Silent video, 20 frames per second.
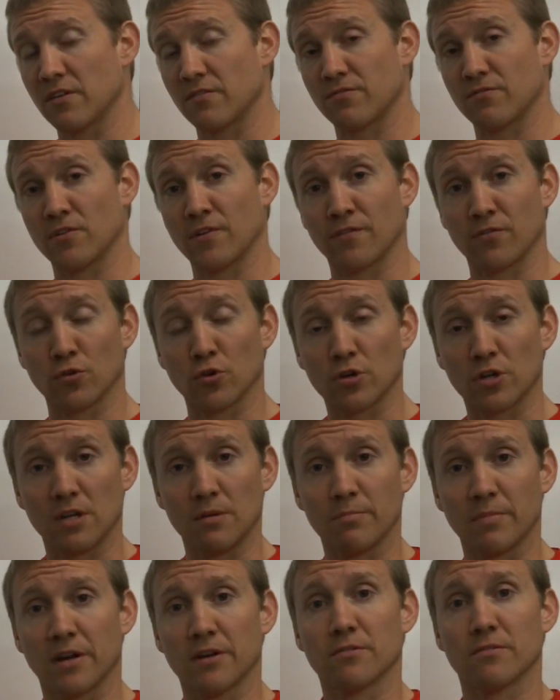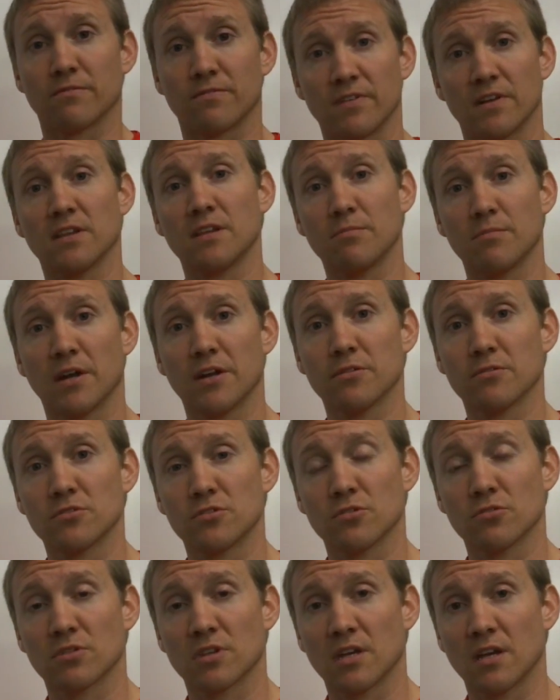if, if looking better and feeling better
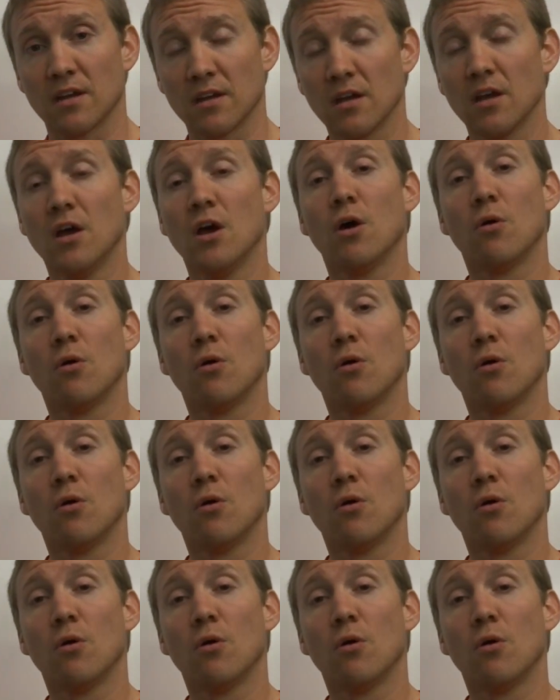is your thing,